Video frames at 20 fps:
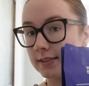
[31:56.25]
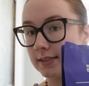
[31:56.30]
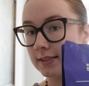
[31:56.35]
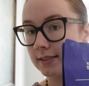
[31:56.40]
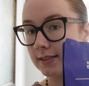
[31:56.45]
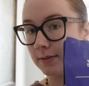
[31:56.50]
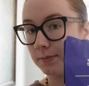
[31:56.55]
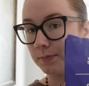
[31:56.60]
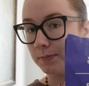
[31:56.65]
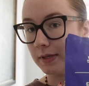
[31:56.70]

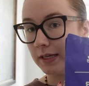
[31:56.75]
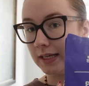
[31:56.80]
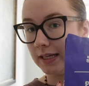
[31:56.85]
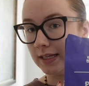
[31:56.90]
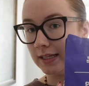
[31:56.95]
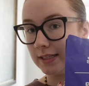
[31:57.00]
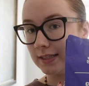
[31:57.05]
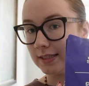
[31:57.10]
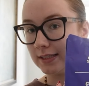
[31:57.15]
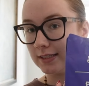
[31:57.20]
some
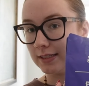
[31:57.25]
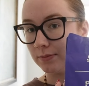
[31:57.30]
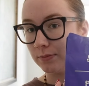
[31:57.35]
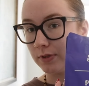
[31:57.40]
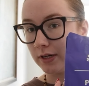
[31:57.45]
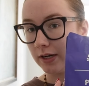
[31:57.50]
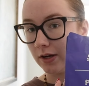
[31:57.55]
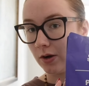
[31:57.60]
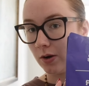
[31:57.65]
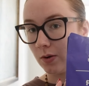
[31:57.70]
beans to
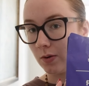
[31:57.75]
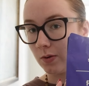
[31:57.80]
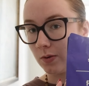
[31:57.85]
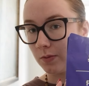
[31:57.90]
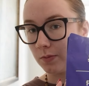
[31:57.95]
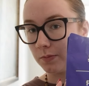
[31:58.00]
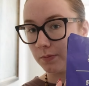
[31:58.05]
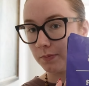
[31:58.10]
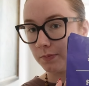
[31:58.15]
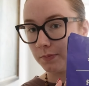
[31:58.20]
bring
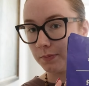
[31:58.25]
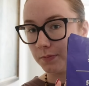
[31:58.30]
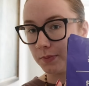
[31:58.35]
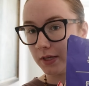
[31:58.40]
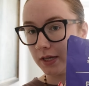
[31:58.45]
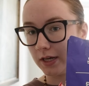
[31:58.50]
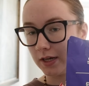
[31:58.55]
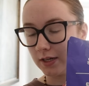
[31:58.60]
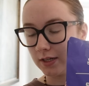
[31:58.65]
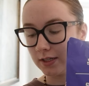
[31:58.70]
home
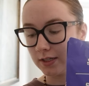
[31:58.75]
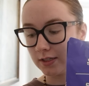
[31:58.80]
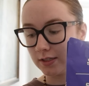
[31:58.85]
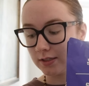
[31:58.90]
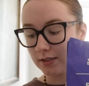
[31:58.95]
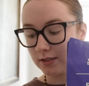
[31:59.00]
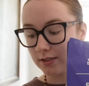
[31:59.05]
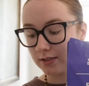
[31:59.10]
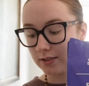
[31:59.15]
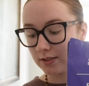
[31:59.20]

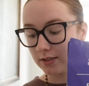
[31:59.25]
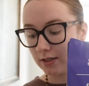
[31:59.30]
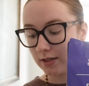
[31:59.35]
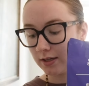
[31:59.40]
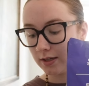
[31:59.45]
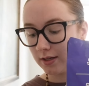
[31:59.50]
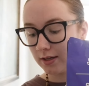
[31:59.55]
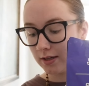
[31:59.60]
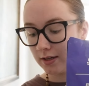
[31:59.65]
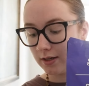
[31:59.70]
because
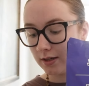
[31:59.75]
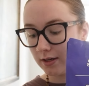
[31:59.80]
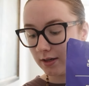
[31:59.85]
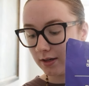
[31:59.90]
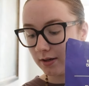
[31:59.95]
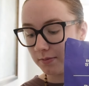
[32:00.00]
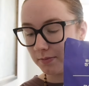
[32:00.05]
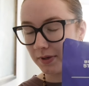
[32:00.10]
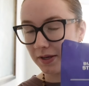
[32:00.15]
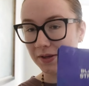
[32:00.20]

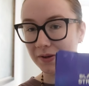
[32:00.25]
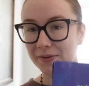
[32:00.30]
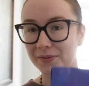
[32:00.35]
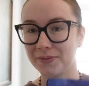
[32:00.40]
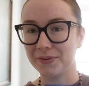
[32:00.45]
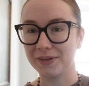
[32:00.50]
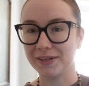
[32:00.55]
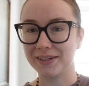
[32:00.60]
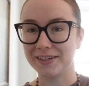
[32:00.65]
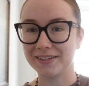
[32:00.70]
my
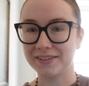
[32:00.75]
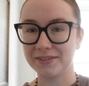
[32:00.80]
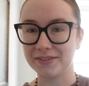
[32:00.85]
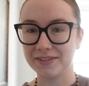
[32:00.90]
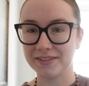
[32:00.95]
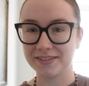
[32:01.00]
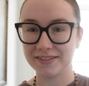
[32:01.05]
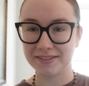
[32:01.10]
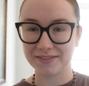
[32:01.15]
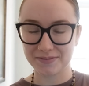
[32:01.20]

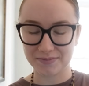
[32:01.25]
coworkers